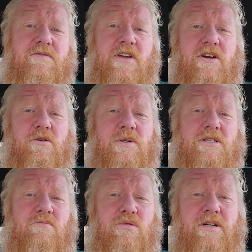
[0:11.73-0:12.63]
this vehicle
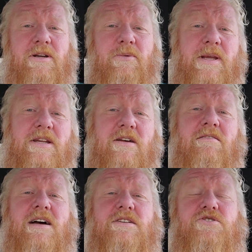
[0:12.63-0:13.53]
was completely
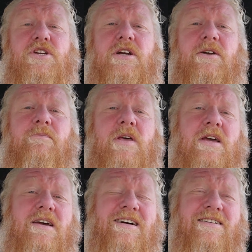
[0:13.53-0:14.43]
redone last year.
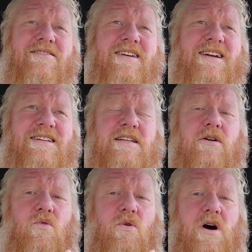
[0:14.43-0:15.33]
I think I
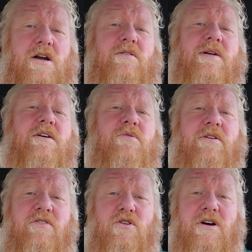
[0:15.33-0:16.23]
did a walk around
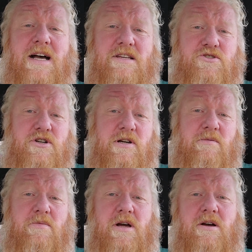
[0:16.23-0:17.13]
review last
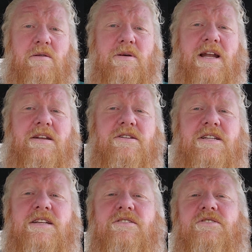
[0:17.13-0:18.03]
year, uh, but I
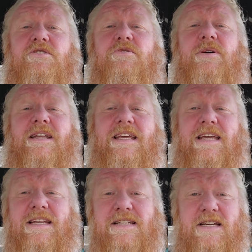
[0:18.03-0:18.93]
didn't do an
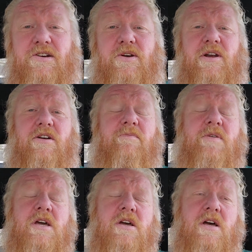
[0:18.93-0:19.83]
interior.
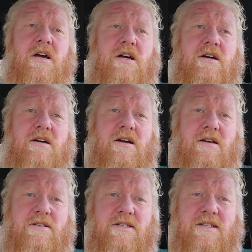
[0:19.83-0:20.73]
Uh,
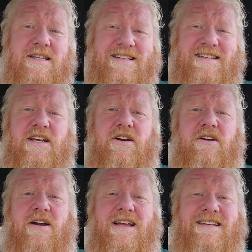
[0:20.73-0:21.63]
this
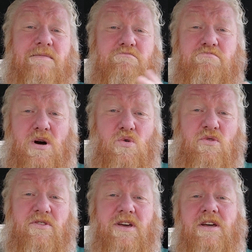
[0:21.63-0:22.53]
year I did
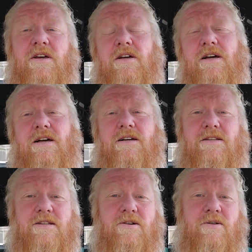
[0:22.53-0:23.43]
both,
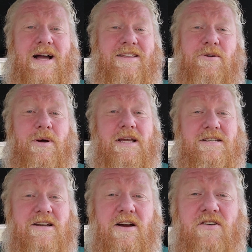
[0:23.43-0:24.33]
uh, so either way
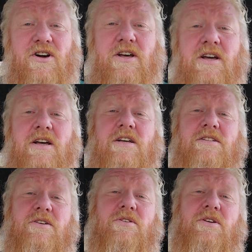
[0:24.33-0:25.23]
it's covered.
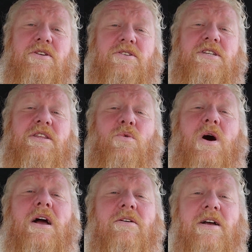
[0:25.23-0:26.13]
So you'll see the
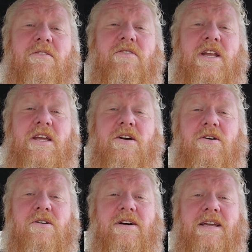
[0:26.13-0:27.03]
walk around video